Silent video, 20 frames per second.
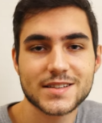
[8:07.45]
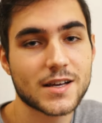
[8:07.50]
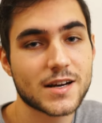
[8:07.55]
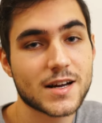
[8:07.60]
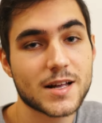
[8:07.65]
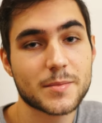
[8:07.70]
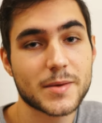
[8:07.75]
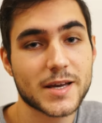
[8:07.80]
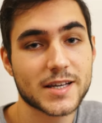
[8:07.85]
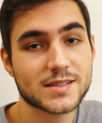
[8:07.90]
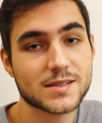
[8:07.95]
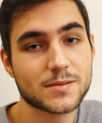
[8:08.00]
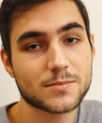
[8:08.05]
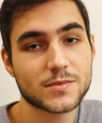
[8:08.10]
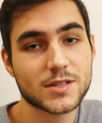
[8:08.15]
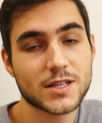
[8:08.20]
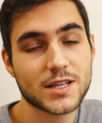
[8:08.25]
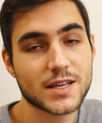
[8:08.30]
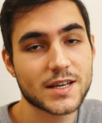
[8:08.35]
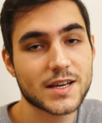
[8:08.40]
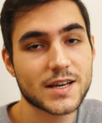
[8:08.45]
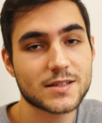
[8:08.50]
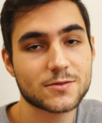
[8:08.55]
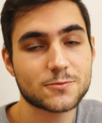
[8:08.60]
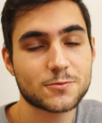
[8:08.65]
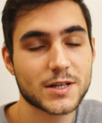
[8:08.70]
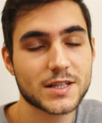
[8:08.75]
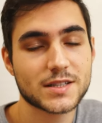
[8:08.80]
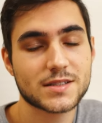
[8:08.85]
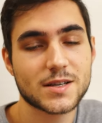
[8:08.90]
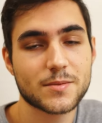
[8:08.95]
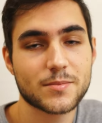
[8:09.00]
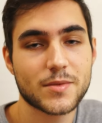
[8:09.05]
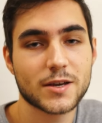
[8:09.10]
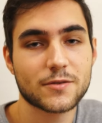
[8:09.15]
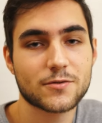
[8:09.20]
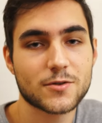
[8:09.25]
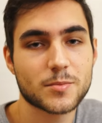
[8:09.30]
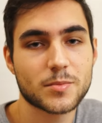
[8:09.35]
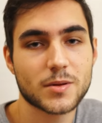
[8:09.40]
Then I'll make some tea and read
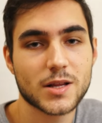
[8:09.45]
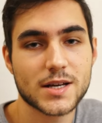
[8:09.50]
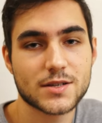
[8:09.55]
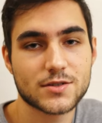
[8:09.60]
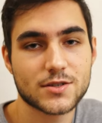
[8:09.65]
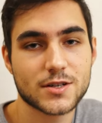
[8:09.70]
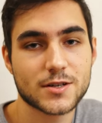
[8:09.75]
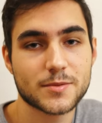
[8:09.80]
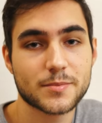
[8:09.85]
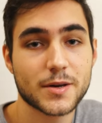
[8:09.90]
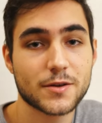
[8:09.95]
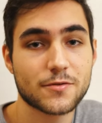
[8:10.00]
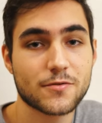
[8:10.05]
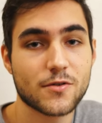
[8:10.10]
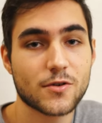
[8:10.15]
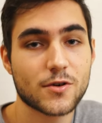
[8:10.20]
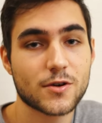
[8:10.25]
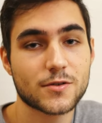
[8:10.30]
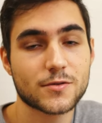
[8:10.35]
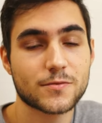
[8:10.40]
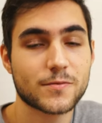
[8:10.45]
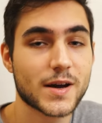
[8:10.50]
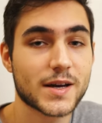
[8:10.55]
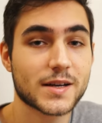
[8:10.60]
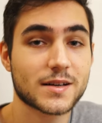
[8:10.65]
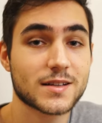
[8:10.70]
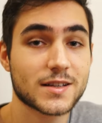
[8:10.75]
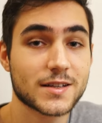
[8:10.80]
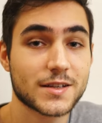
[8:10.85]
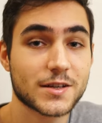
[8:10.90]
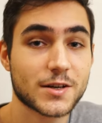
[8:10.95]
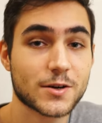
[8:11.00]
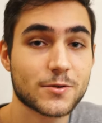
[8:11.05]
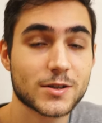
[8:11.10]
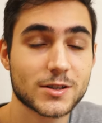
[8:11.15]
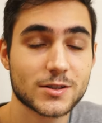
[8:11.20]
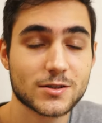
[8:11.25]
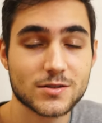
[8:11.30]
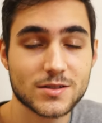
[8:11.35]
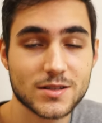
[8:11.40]
something for pleasure before finally
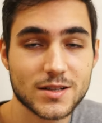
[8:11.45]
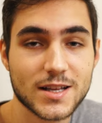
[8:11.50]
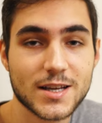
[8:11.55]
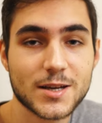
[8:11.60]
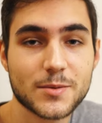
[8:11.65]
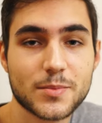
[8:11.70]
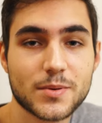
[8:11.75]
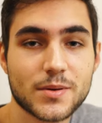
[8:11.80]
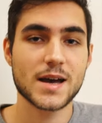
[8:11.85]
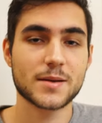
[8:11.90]
going to sleep.